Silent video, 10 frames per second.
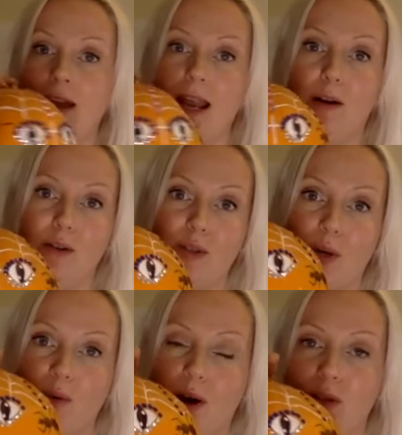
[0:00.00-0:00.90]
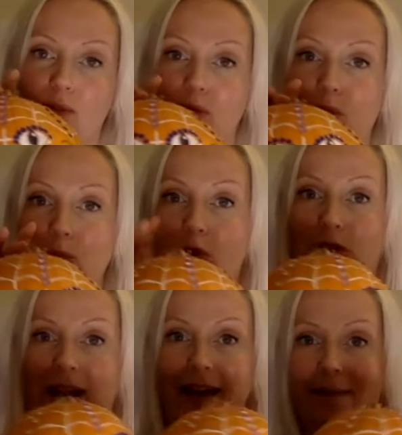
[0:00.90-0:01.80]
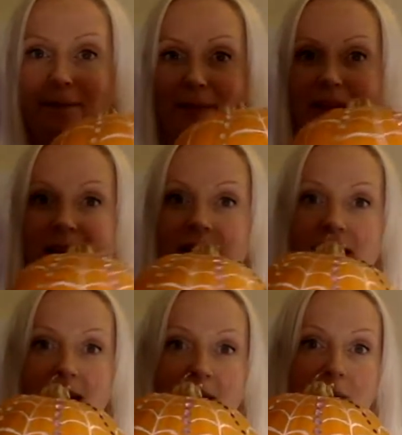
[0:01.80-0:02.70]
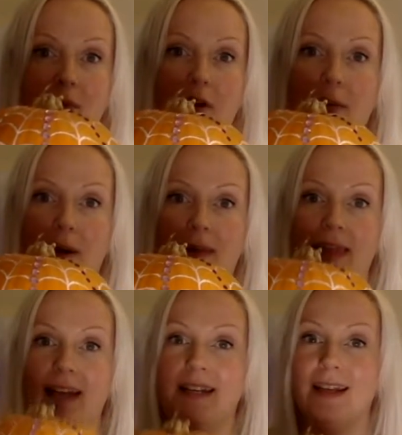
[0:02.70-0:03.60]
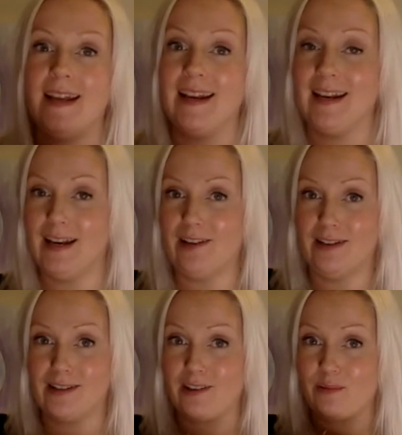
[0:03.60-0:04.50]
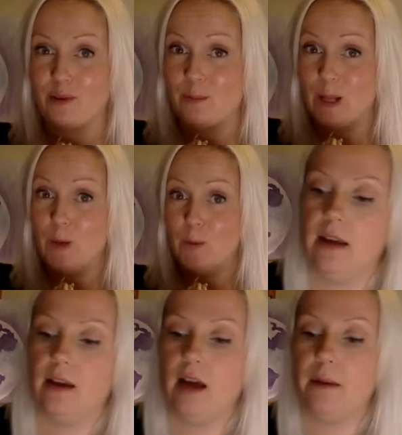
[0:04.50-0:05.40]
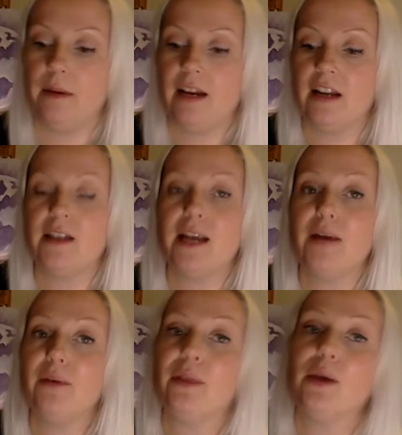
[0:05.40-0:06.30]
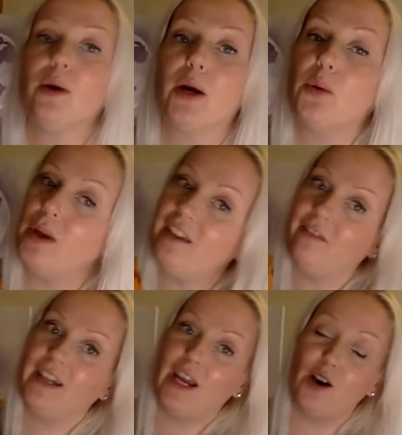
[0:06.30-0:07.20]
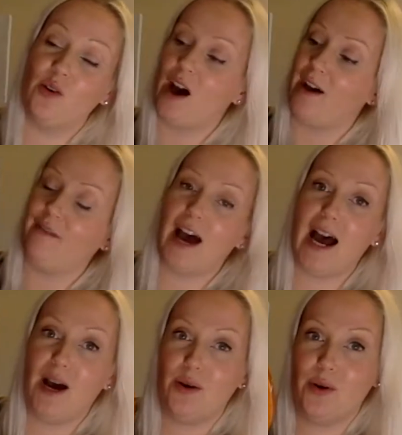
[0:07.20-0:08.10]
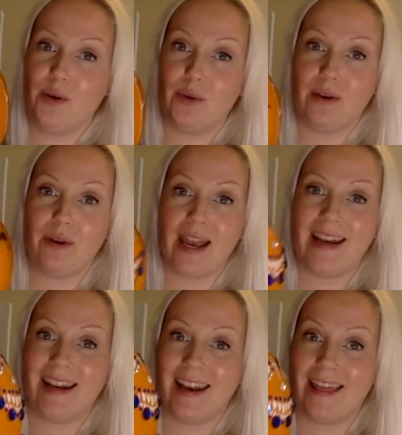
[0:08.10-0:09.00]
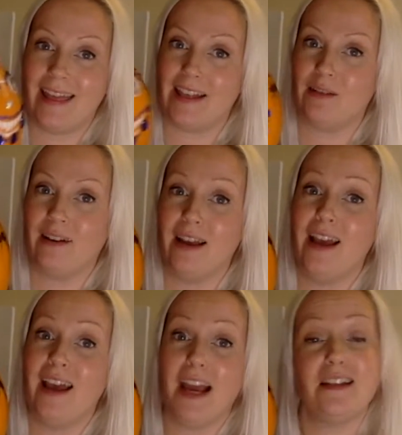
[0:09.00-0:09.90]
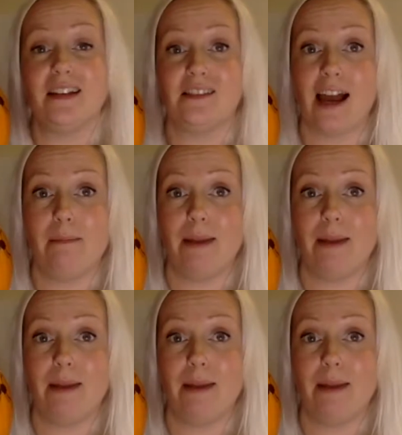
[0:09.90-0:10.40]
and also on Zoom online. More about that in the description below. I'm gonna share with you a quick video of how we created this one. It's some time